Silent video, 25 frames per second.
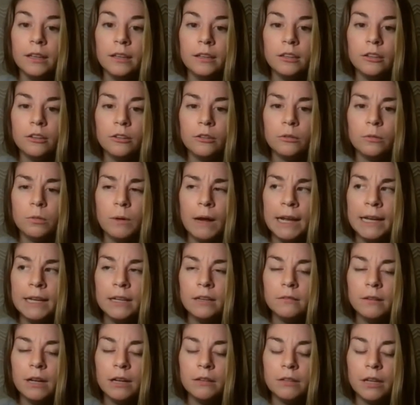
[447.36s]
"You're
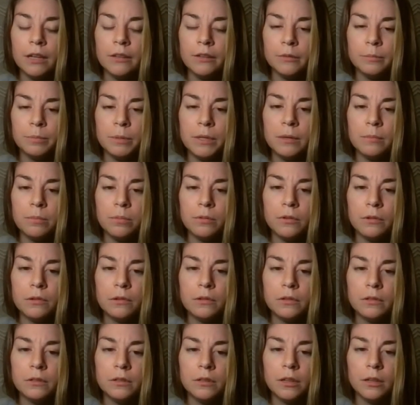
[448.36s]
quiet around other
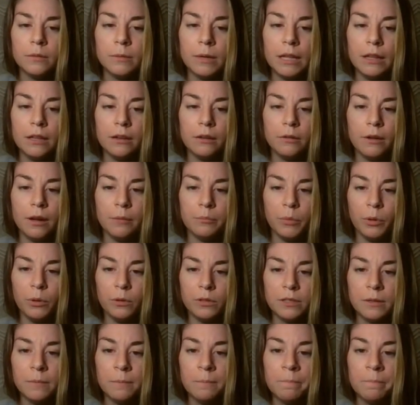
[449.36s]
people," Aurella grumbled.